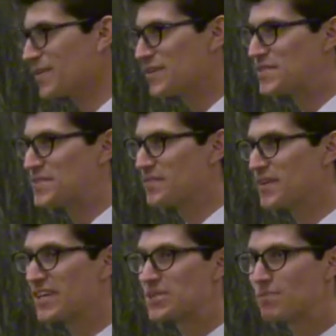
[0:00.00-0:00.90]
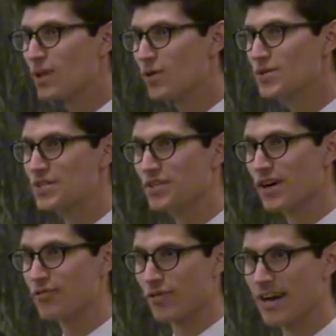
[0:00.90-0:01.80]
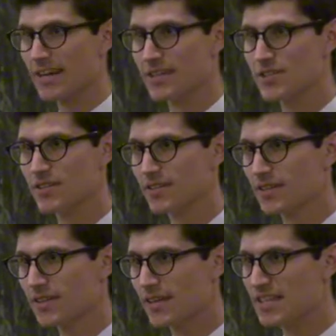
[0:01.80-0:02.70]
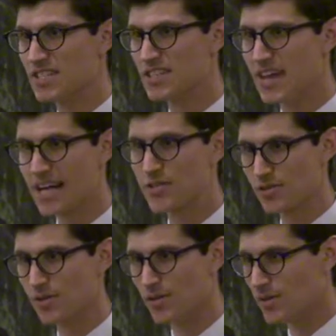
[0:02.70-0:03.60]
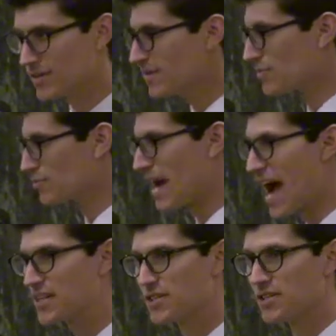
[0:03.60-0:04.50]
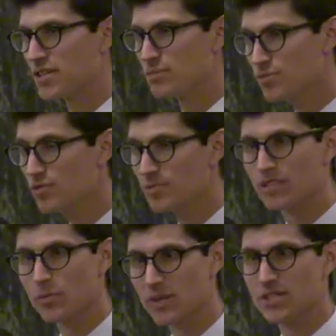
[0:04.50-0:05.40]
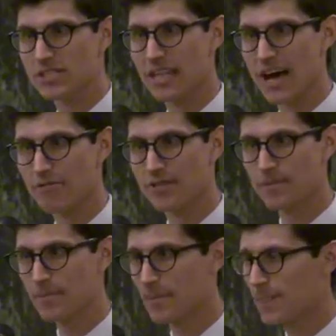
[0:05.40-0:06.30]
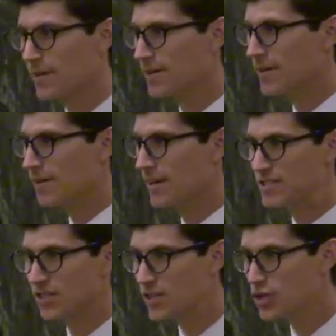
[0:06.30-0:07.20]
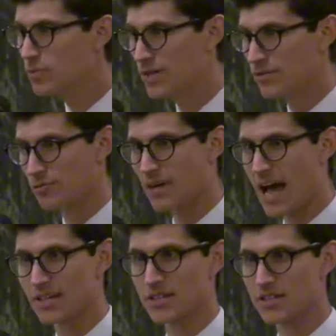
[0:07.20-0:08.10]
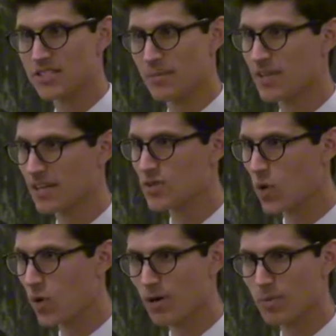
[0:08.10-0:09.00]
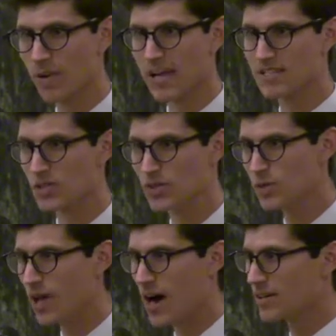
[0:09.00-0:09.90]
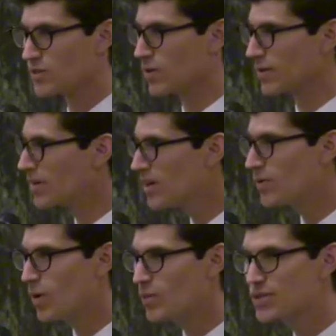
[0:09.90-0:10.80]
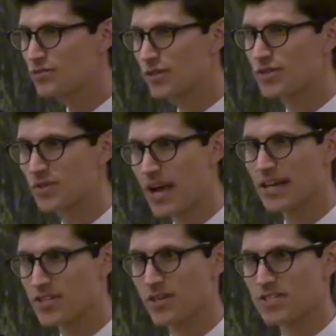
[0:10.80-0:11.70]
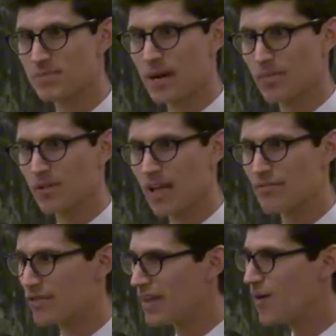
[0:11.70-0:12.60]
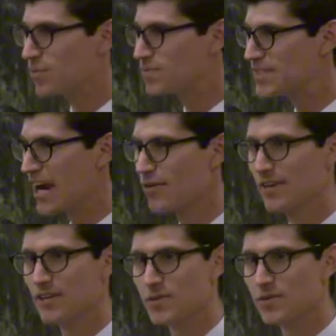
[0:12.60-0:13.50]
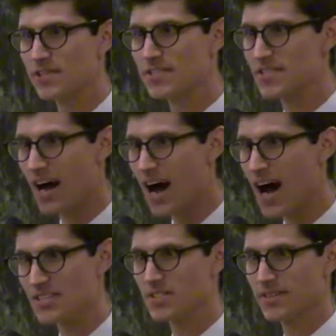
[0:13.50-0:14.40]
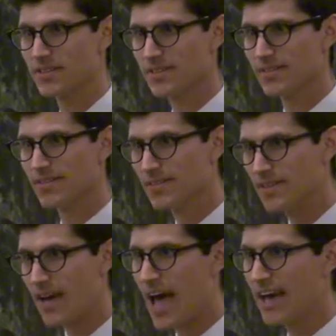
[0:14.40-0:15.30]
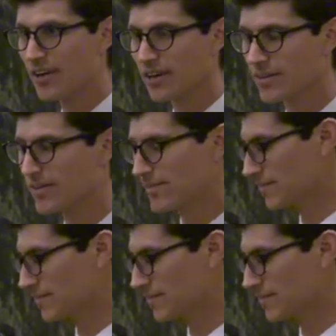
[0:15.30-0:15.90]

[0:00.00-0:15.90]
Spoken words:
This explosion of rage is a natural reaction to the movement that we just left. It's a human reaction to something as horrible as the gulags, or what was your first reaction on September 11th? How dare they do this to us? Anger.